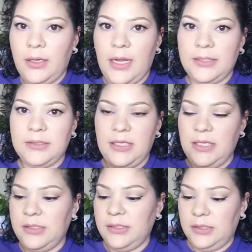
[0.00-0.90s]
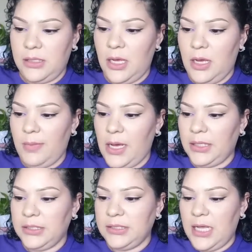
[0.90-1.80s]
Next is
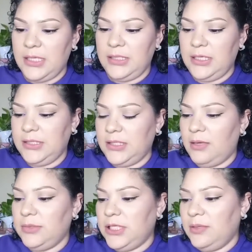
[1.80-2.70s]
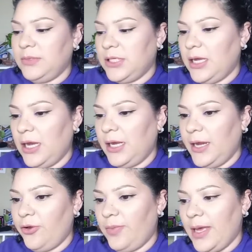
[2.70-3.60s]
Anastasia Sun Dipped
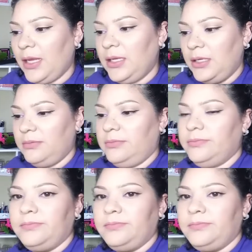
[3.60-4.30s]
Highlighter Palette.